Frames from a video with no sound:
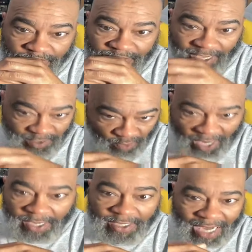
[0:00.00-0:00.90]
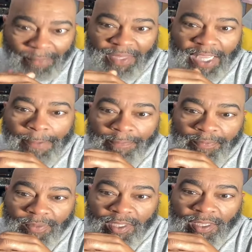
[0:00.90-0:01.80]
That's right. Type it in.
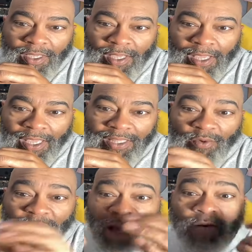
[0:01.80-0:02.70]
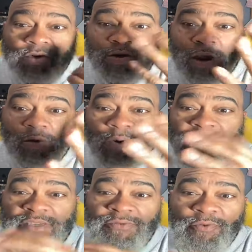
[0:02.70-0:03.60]
And then what I will do, I'll
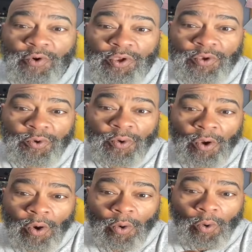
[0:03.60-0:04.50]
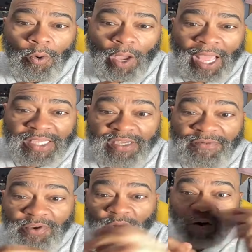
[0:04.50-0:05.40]
raise it for you as
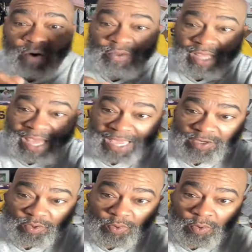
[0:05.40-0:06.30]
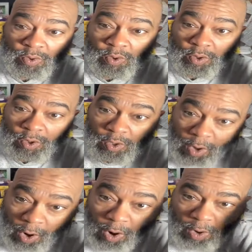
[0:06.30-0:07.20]
if you're on the actual
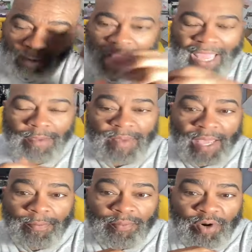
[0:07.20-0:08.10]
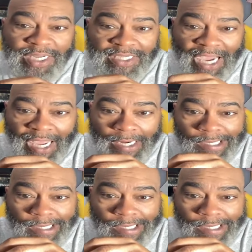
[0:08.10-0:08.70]
call. Amen. Praise God.